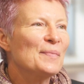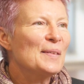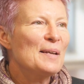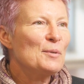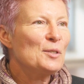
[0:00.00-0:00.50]

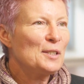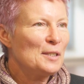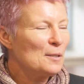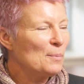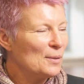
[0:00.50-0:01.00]
it was just
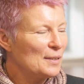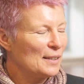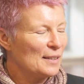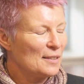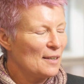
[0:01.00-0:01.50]

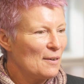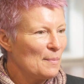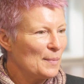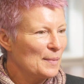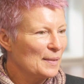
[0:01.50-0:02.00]
disappointing at the time.